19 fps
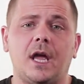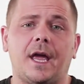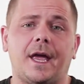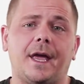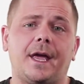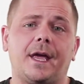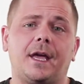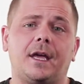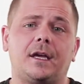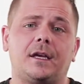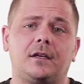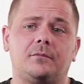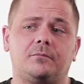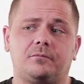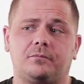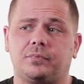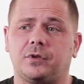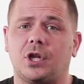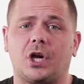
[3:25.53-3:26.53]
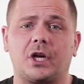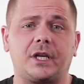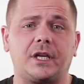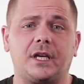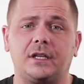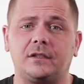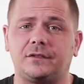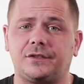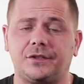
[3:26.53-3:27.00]
a
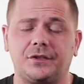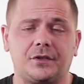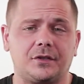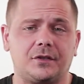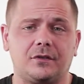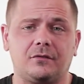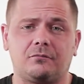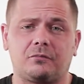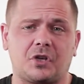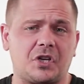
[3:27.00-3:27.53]
plugin to